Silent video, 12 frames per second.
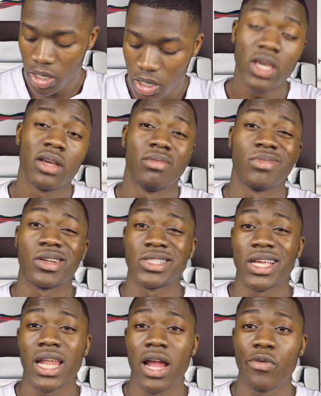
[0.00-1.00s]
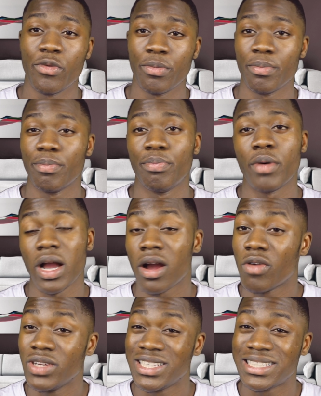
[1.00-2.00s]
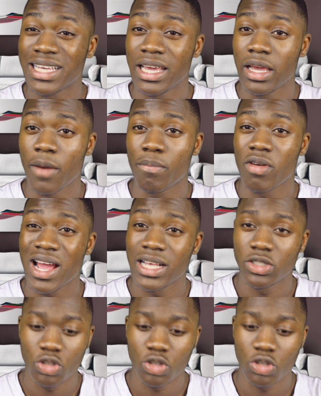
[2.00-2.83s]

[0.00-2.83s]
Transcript: But yeah, I'll say Lightroom, but I can't really say a price